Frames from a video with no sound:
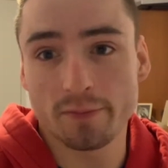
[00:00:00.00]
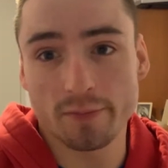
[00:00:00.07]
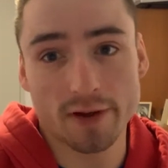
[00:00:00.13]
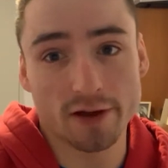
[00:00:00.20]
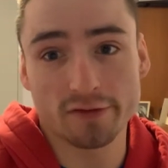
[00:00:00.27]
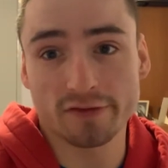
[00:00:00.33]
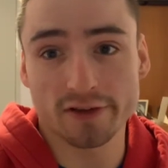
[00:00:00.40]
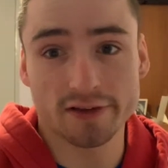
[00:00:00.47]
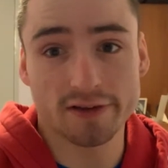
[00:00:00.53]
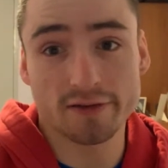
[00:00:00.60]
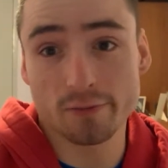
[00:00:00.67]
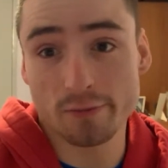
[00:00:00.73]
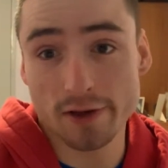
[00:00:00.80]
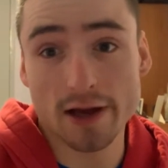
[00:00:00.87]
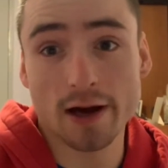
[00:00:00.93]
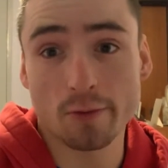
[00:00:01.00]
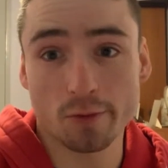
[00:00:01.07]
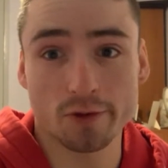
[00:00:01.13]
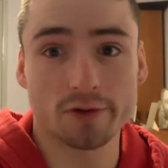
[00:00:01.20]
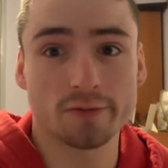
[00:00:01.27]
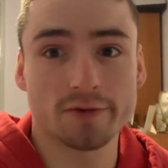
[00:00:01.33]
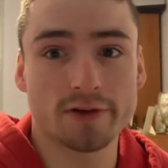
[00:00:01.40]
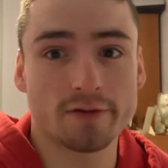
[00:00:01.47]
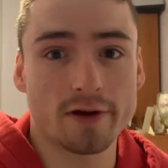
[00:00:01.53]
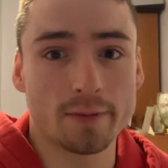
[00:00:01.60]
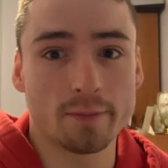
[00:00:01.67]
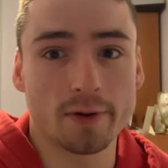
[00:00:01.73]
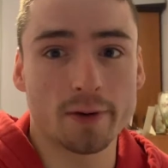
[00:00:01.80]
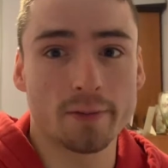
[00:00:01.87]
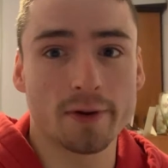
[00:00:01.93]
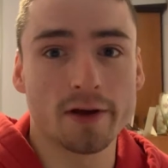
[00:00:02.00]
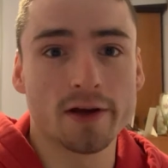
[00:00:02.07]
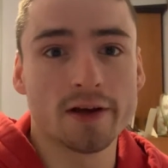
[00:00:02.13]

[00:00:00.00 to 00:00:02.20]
perfect to the way I want them to ramp up.